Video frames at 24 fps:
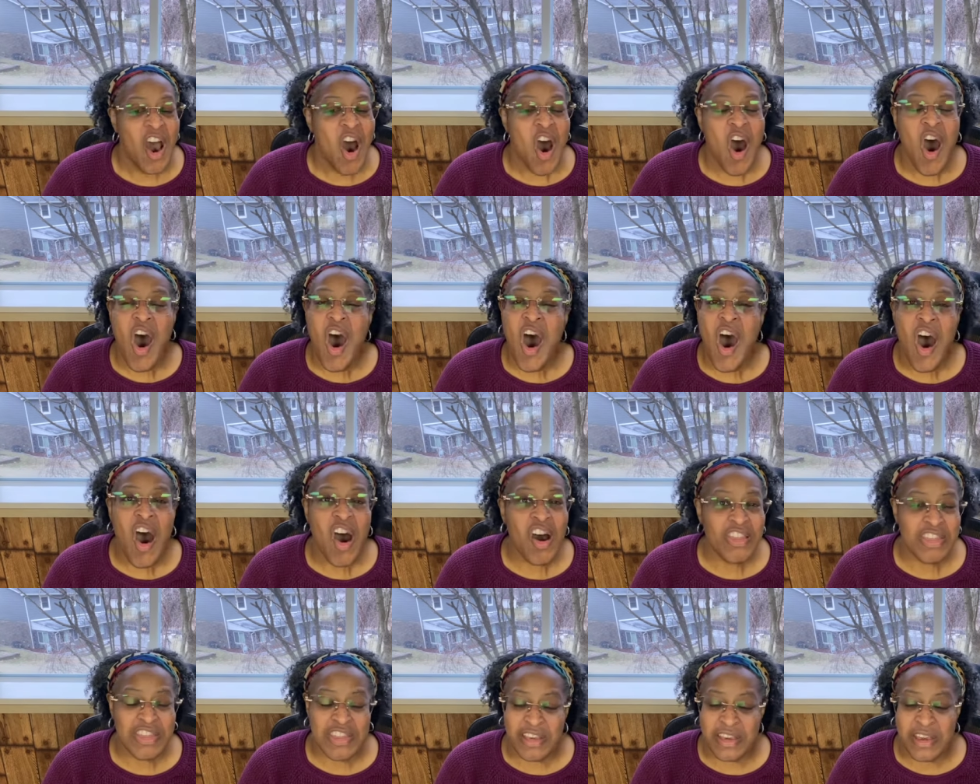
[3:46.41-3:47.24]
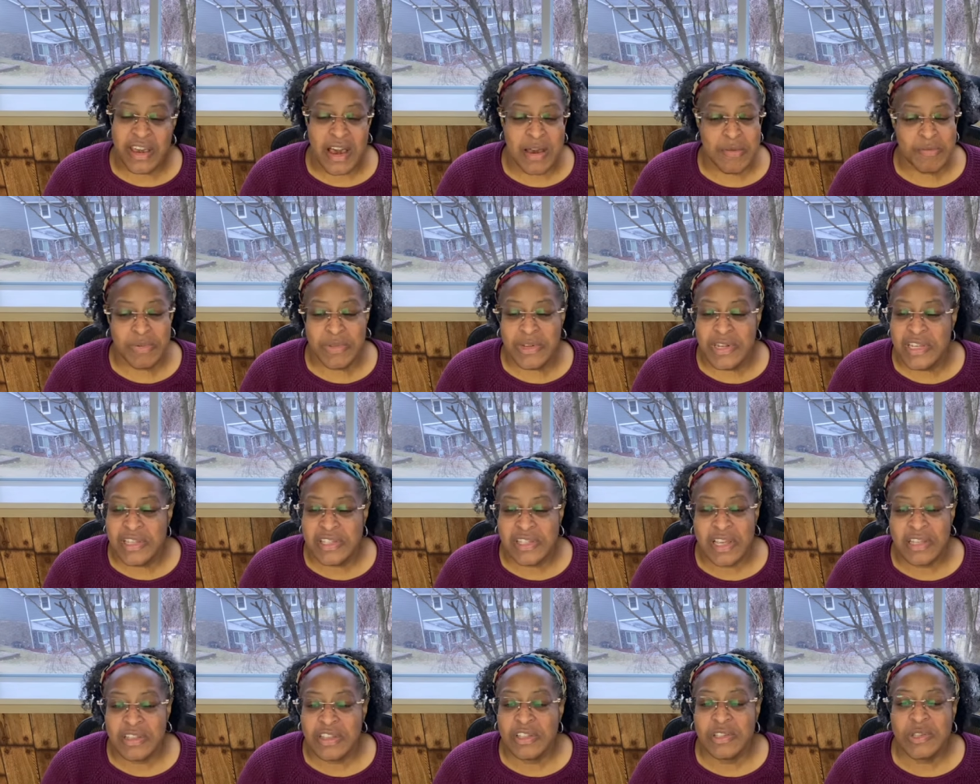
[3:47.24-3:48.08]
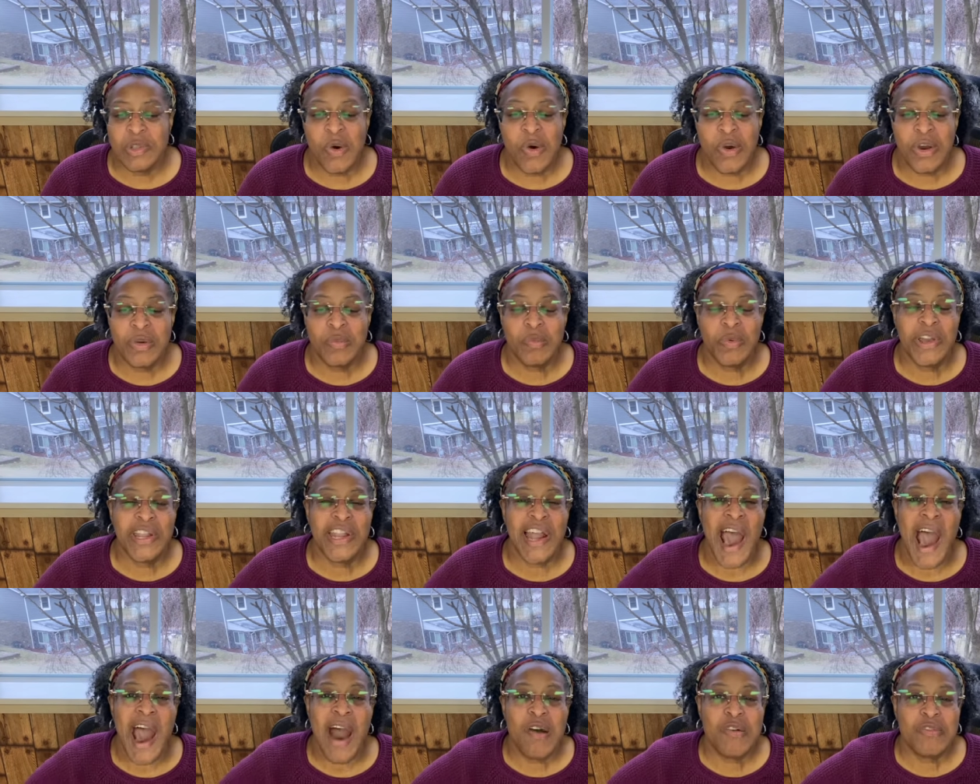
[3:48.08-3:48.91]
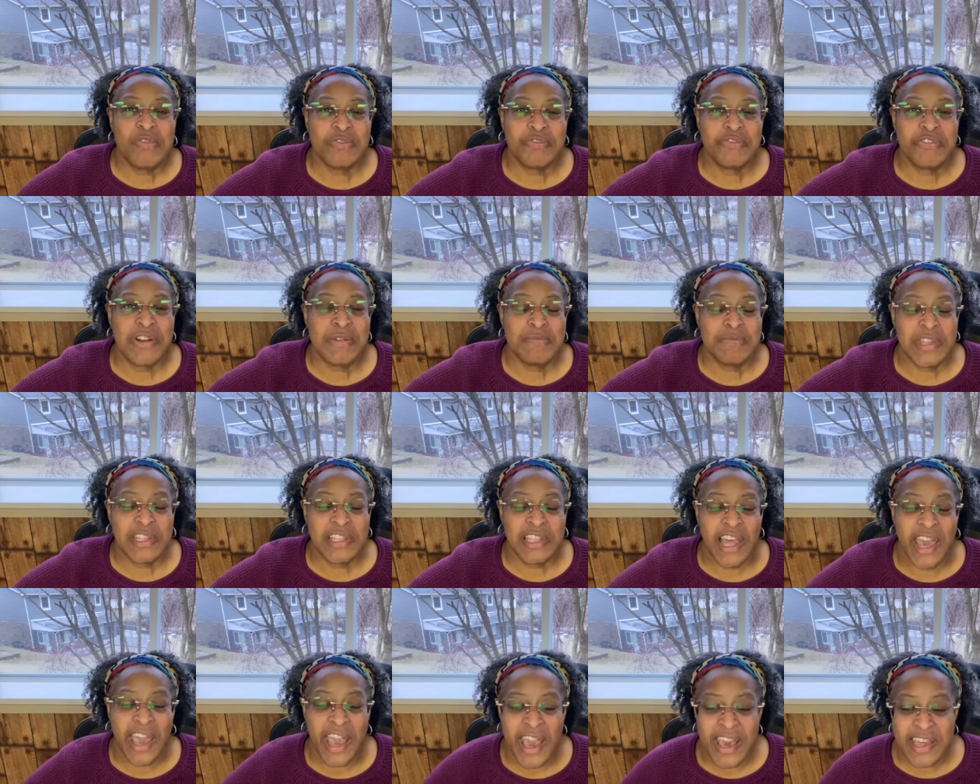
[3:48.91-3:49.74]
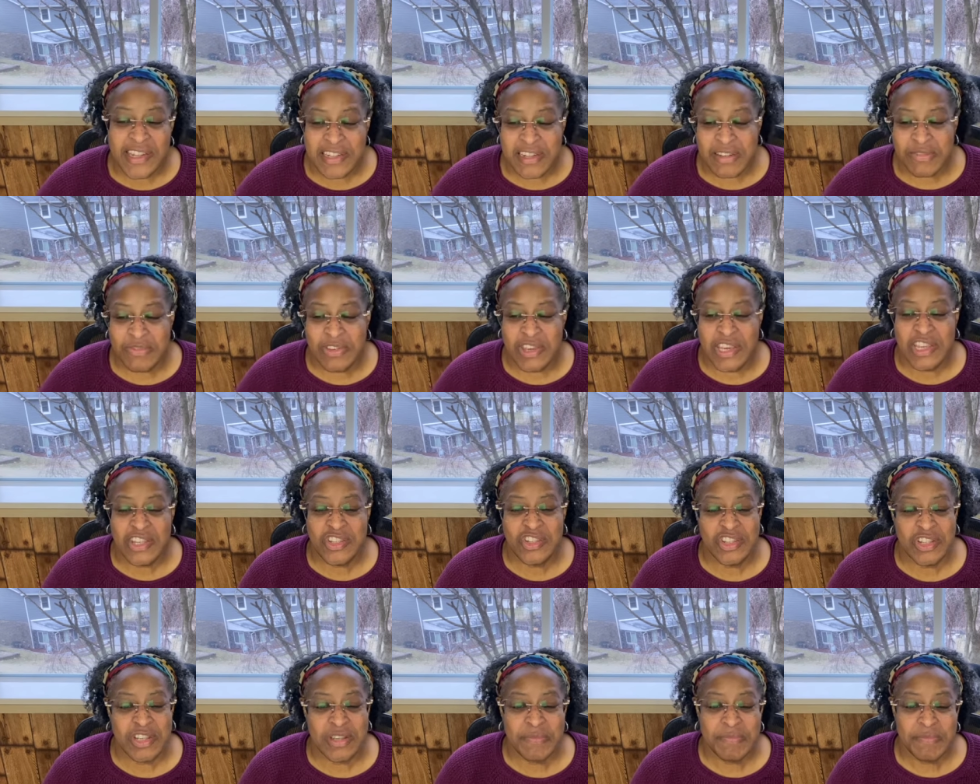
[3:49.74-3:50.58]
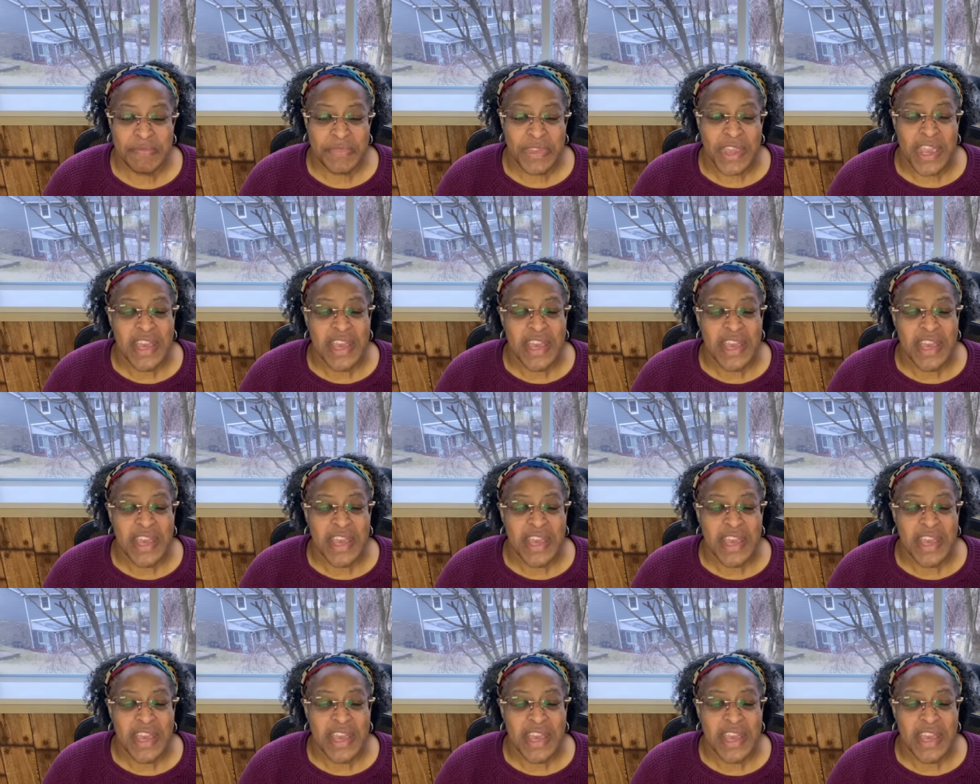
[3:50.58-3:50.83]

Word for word: all the companies of the Lord went out from the land of Egypt.